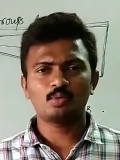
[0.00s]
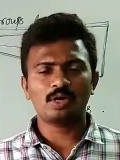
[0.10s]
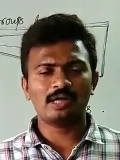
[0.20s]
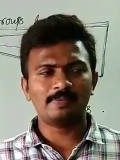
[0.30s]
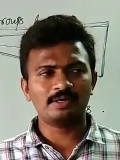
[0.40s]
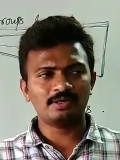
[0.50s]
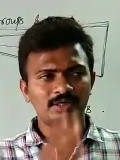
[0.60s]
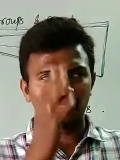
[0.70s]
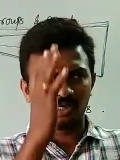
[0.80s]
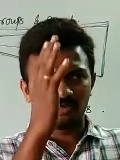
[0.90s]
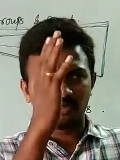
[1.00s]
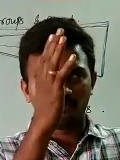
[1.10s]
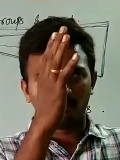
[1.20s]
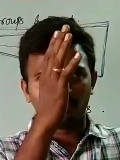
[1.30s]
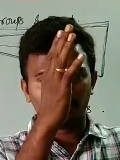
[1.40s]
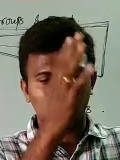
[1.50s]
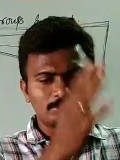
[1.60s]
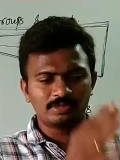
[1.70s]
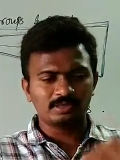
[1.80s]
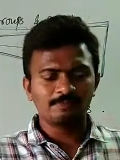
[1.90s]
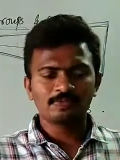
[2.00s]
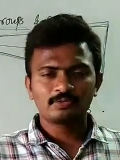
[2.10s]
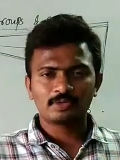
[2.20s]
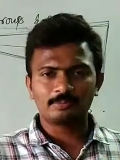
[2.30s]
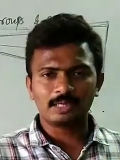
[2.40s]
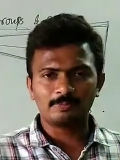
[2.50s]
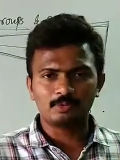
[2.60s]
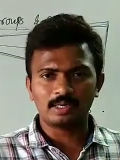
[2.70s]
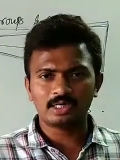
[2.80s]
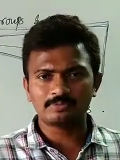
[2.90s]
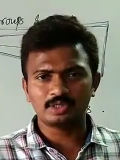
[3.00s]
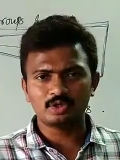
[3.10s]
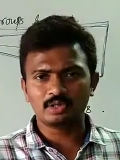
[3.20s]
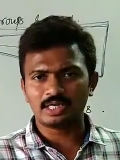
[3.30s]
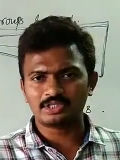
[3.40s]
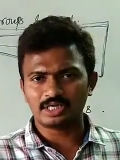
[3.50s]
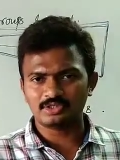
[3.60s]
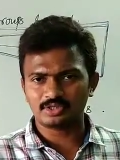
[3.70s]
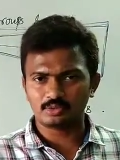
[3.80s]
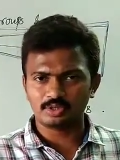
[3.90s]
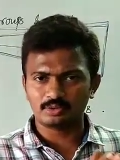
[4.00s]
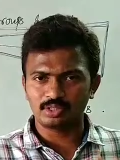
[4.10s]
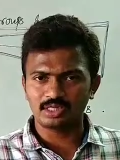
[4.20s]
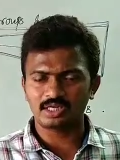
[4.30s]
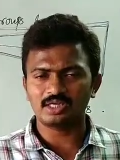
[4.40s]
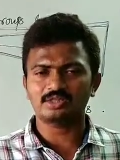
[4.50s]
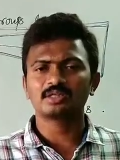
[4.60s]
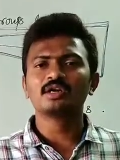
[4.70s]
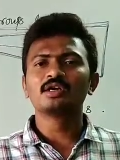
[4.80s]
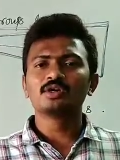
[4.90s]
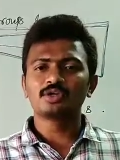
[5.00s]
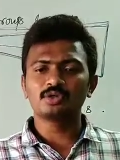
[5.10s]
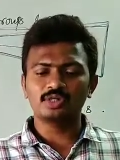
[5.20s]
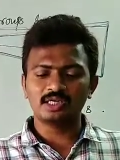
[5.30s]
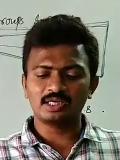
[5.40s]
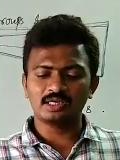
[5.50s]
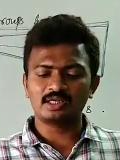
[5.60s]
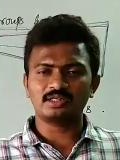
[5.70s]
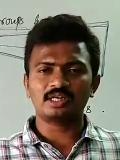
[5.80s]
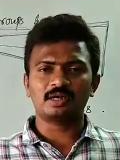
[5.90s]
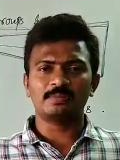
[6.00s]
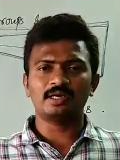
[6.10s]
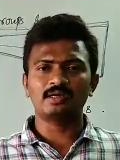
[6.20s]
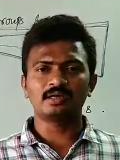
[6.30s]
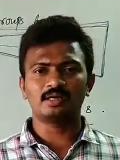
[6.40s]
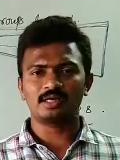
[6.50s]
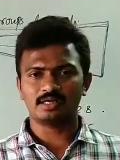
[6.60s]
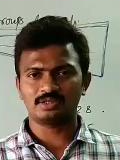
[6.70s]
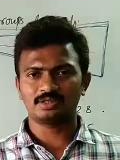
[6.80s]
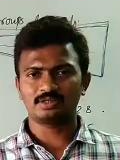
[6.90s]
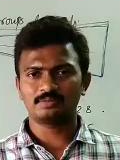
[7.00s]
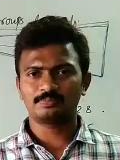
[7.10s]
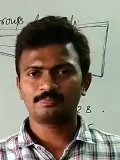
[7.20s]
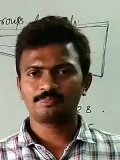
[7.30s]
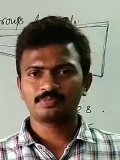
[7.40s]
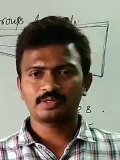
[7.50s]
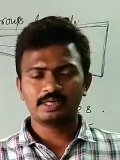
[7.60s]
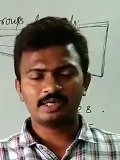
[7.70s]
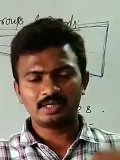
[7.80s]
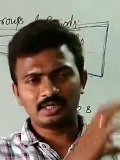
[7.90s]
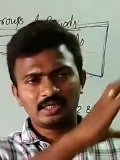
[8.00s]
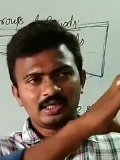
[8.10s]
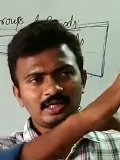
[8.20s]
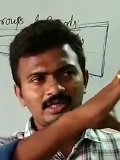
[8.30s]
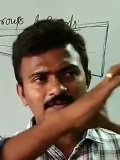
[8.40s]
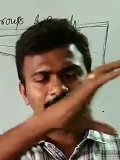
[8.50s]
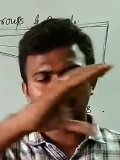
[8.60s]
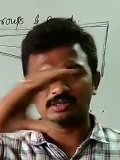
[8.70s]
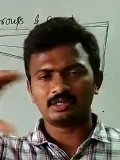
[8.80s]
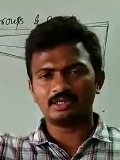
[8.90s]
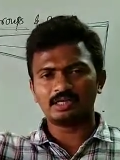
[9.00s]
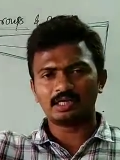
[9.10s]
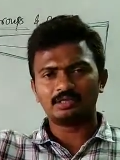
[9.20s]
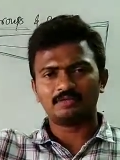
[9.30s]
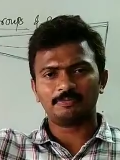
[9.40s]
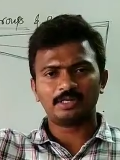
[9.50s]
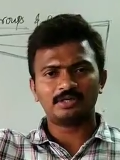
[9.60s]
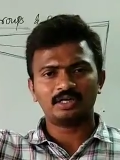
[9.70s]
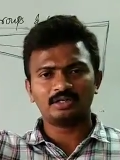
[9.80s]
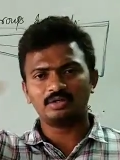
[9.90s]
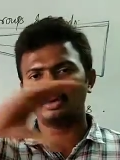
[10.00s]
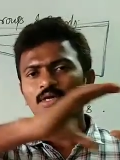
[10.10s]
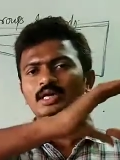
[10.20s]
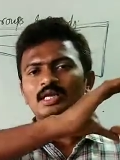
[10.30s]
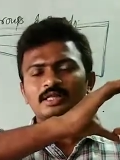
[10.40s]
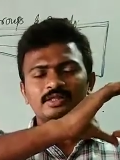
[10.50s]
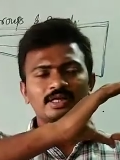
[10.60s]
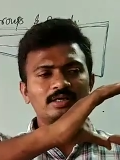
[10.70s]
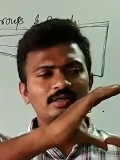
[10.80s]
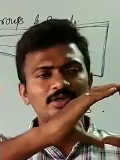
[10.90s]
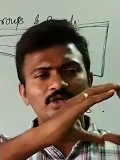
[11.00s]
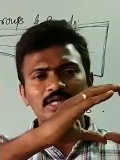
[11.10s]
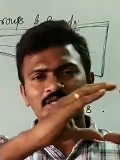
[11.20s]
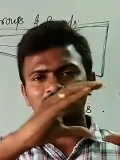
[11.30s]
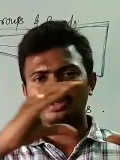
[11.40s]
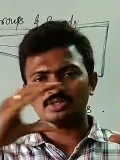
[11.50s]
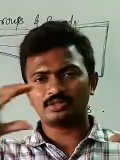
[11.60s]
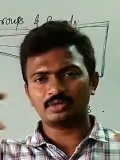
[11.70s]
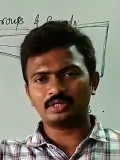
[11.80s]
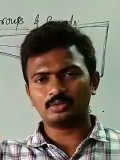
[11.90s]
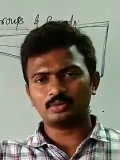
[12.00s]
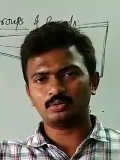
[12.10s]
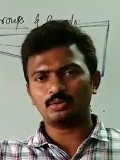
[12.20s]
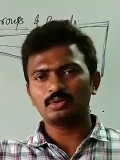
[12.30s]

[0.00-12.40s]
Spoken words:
What happens in the case of groups? From top to bottom, the nuclear charge is going to decrease due to the increased atomic radius. And here in the case of periods also, the nuclear charge is going to